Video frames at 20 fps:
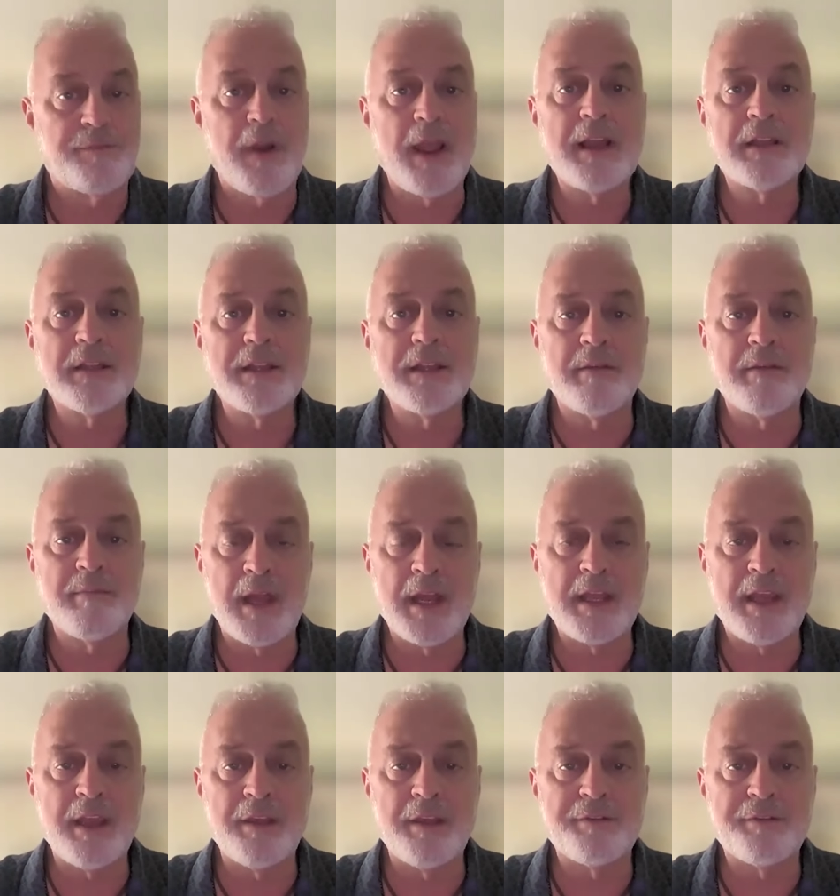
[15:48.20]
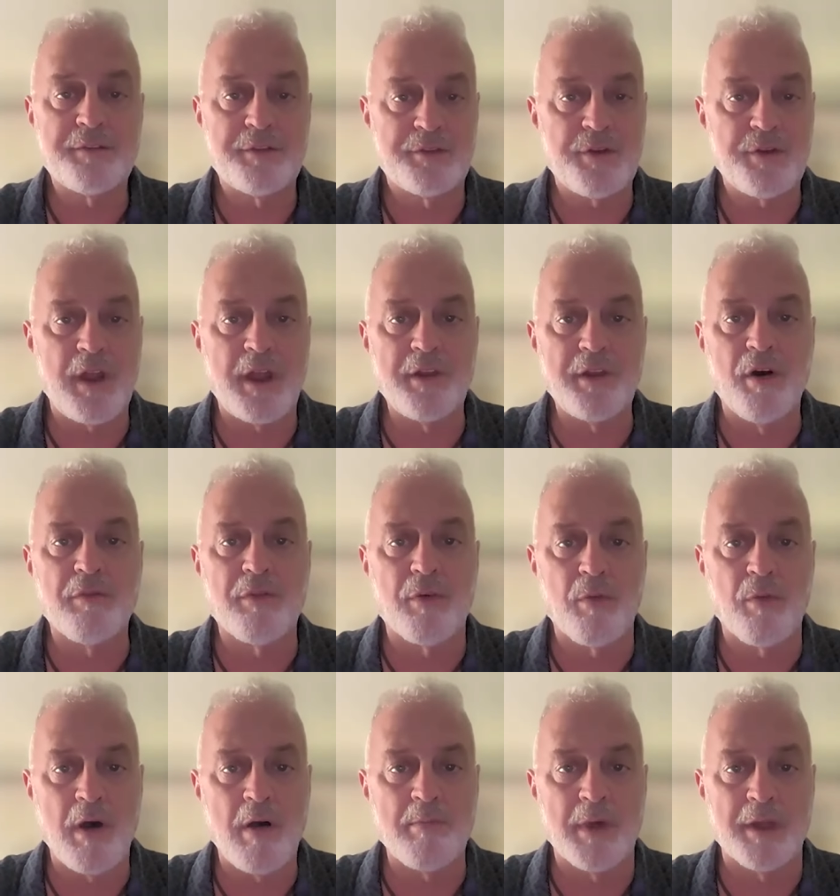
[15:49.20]
Frankly, in many cases, to try and
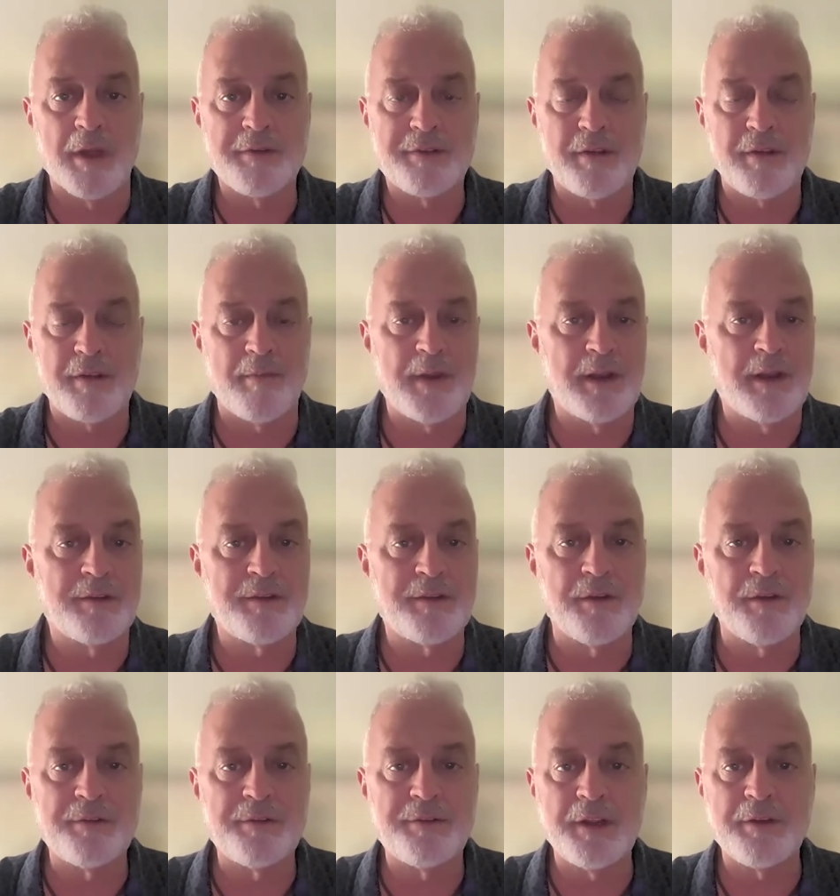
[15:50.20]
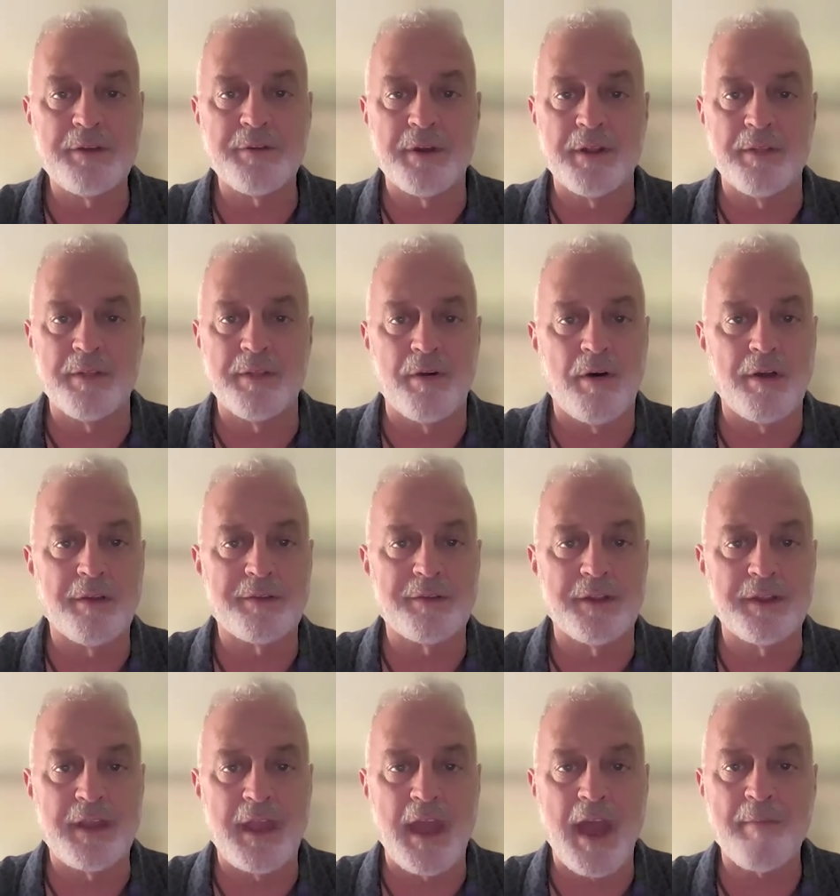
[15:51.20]
overwhelm us. I mean, it's no secret in the halls
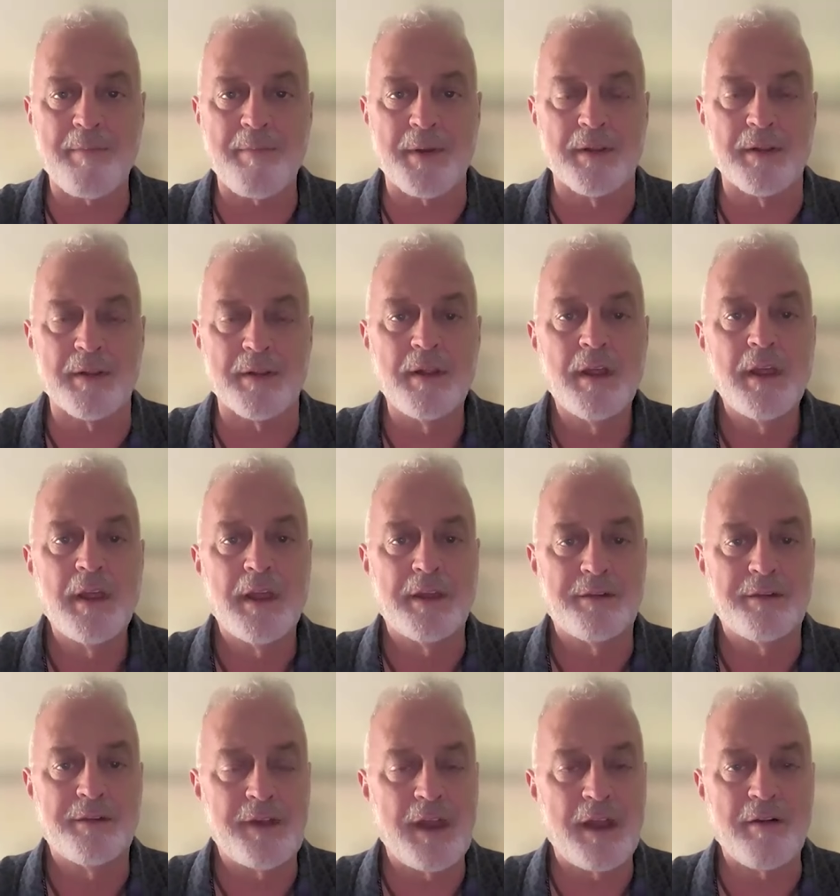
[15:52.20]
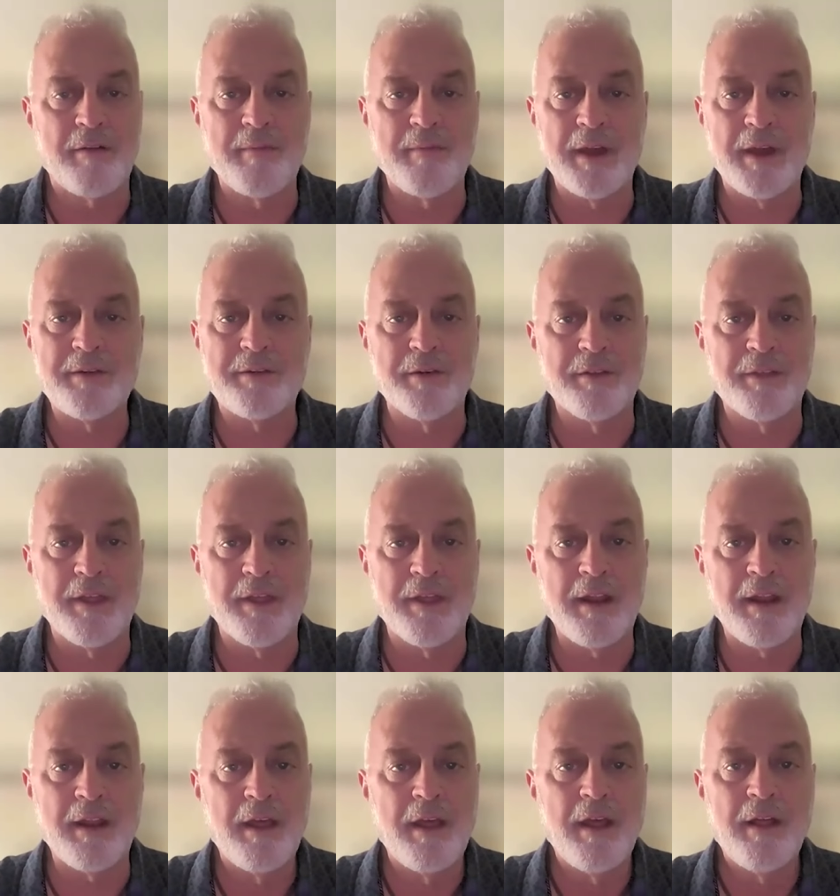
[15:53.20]
of the Capitol in Sacramento
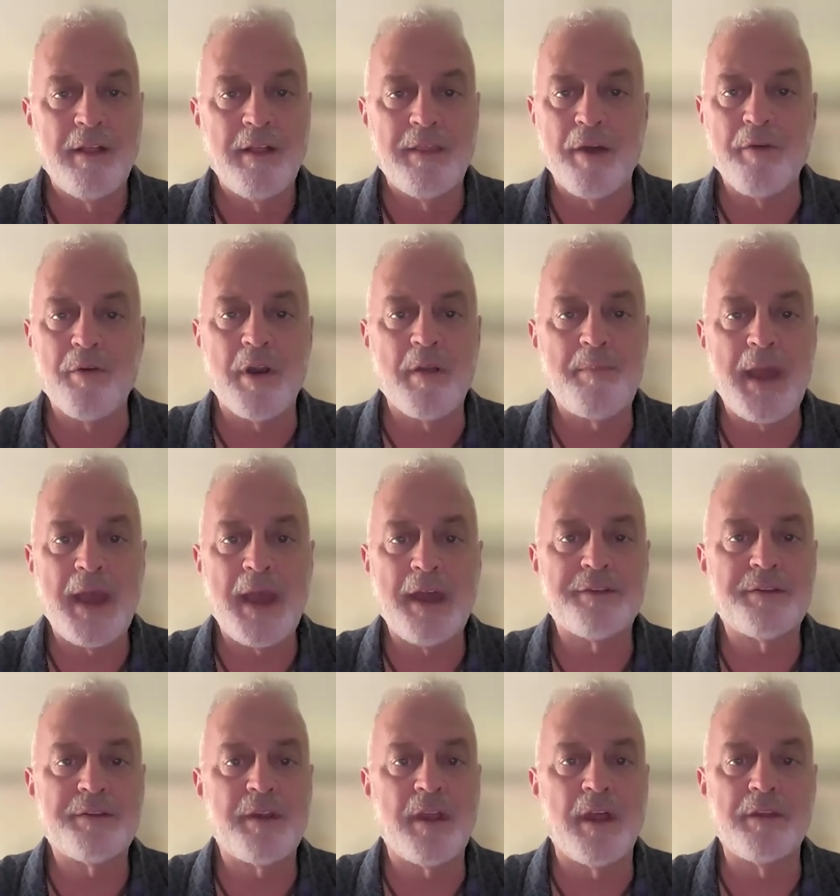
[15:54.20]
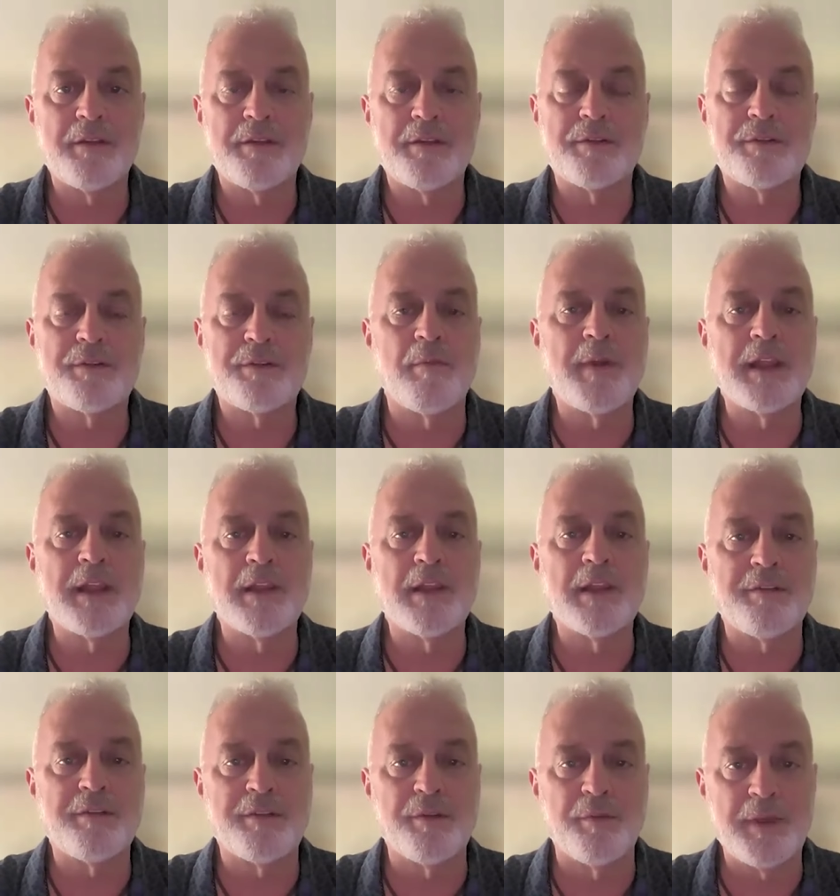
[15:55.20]
that they want to pass so many
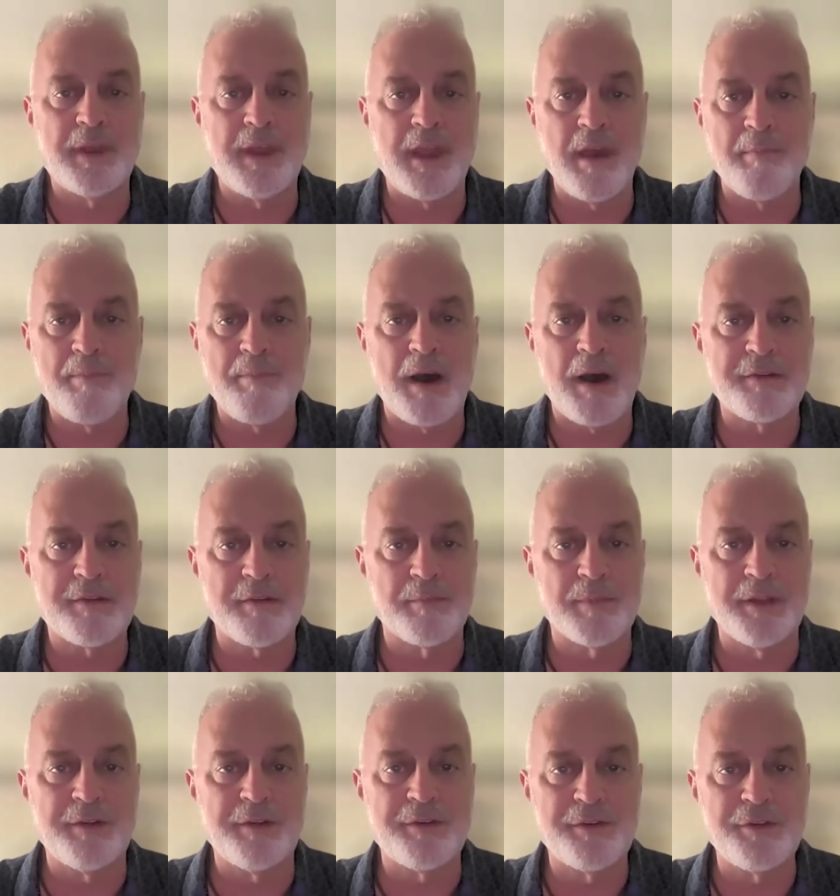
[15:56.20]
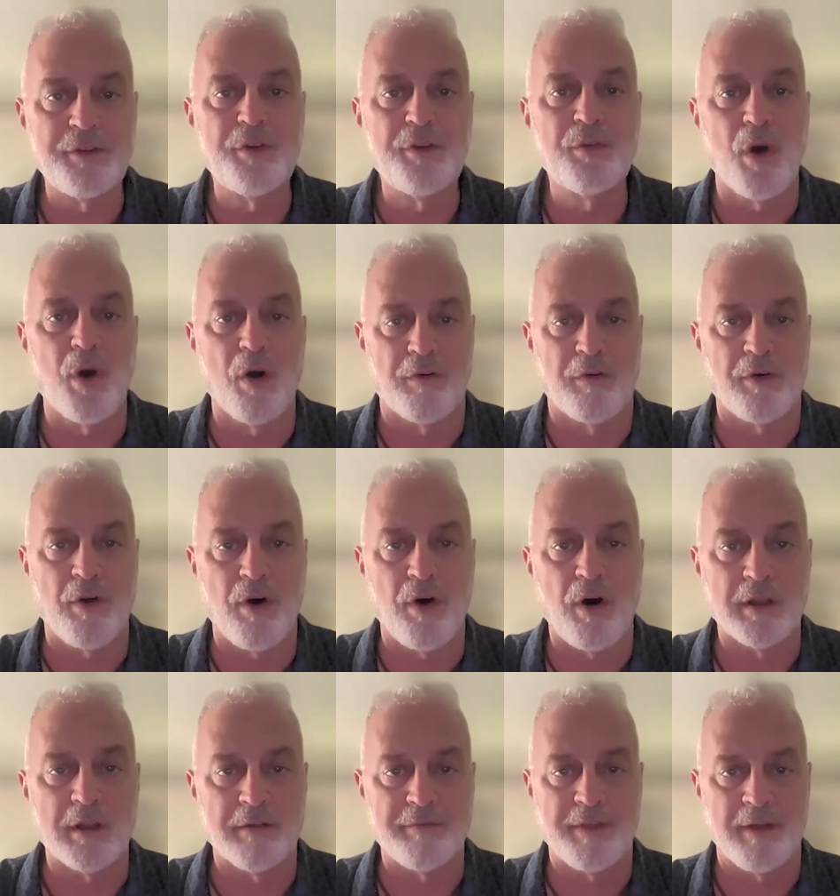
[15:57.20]
laws that we can't possibly sue over
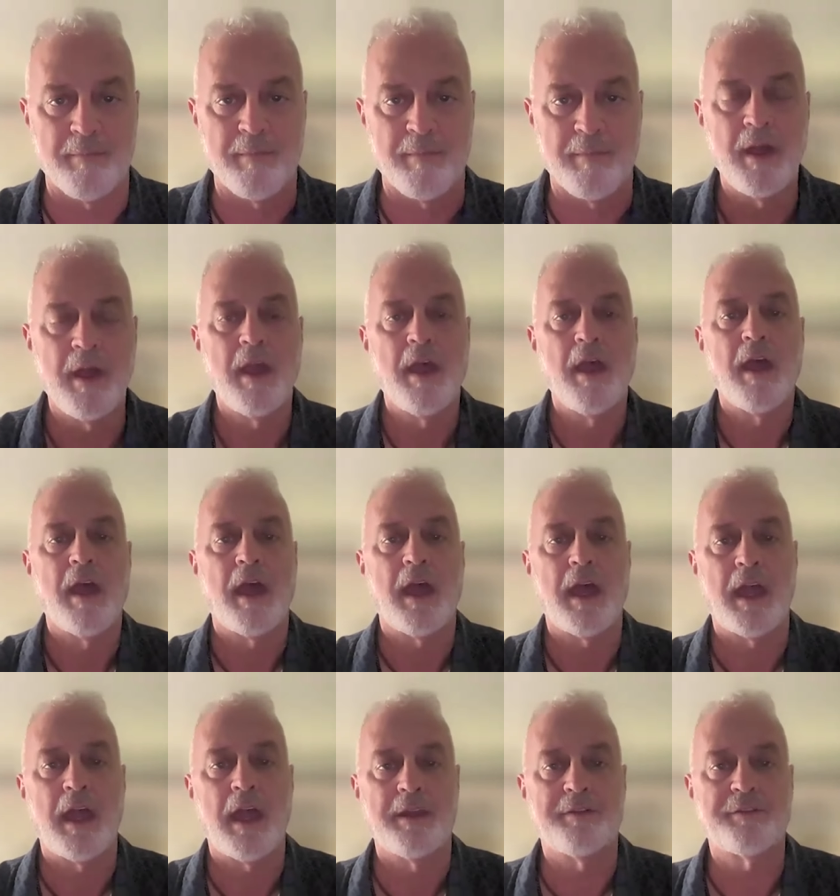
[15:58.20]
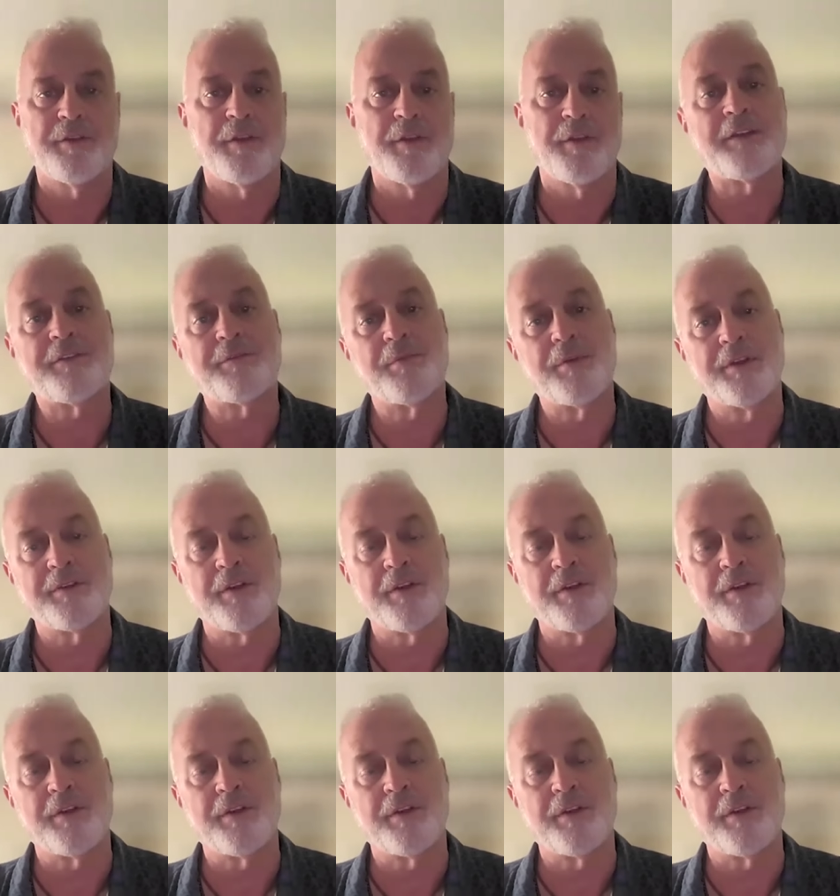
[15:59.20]
all of them. And so that's